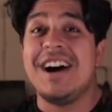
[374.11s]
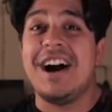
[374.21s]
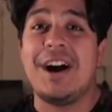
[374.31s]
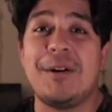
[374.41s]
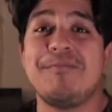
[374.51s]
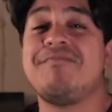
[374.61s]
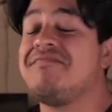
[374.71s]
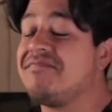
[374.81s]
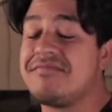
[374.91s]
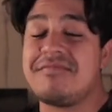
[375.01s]

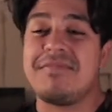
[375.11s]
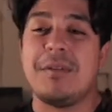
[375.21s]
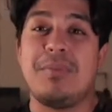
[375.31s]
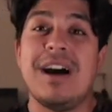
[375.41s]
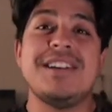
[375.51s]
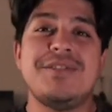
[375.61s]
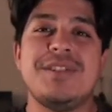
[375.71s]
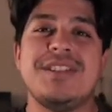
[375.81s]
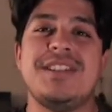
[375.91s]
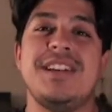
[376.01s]
But as you
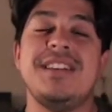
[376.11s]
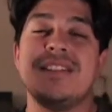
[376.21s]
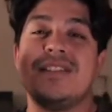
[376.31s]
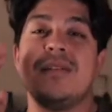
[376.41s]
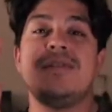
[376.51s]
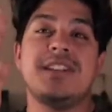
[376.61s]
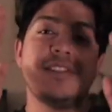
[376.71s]
can see, the subject